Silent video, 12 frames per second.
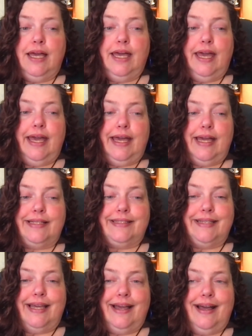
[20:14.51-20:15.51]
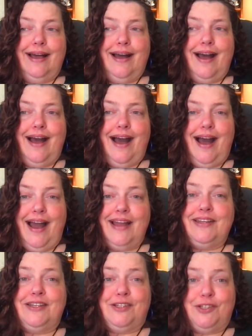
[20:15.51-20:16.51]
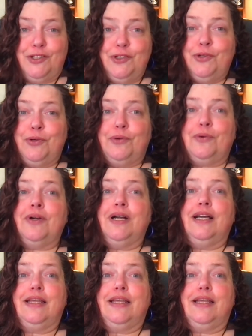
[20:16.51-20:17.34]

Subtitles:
And I knew